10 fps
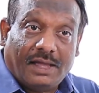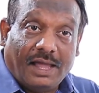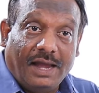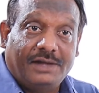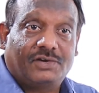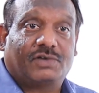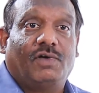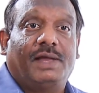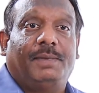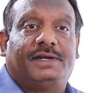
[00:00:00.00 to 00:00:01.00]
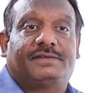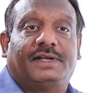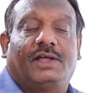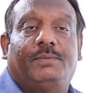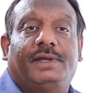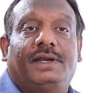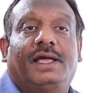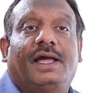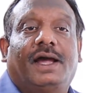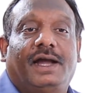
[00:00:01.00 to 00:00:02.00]
8 requirements that have
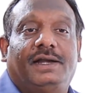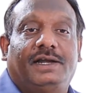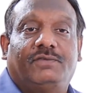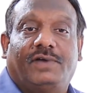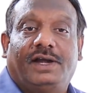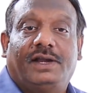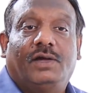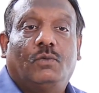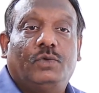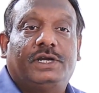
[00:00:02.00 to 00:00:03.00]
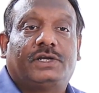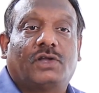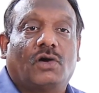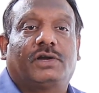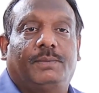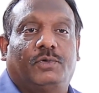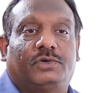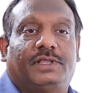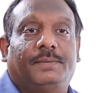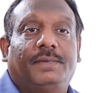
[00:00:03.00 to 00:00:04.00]
been identified. We talked
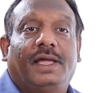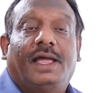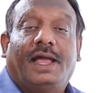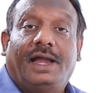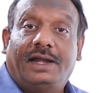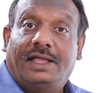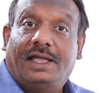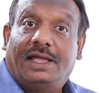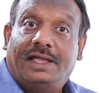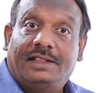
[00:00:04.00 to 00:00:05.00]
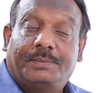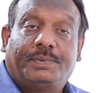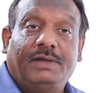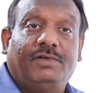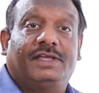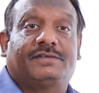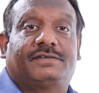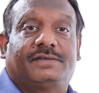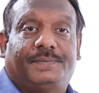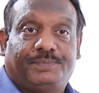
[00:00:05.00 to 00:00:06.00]
about them, and in the
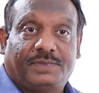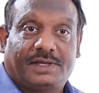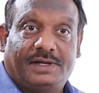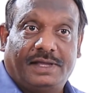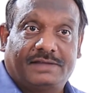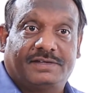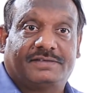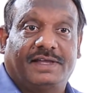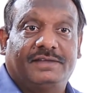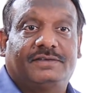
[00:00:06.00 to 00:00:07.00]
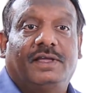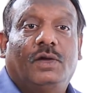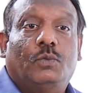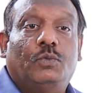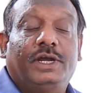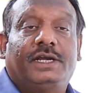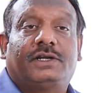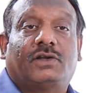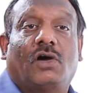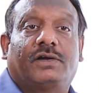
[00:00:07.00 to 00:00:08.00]
previous exercise
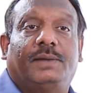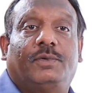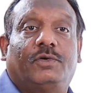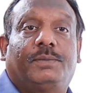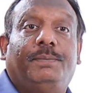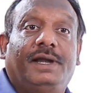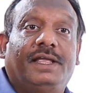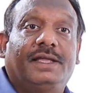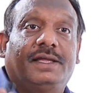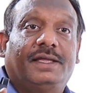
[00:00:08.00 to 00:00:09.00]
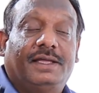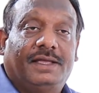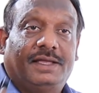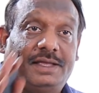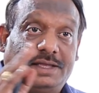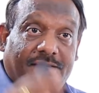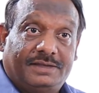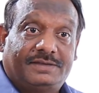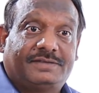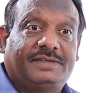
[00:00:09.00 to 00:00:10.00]
we talked about building
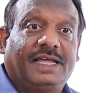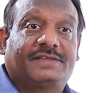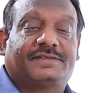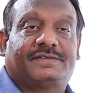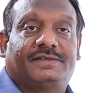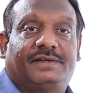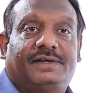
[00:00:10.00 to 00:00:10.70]
6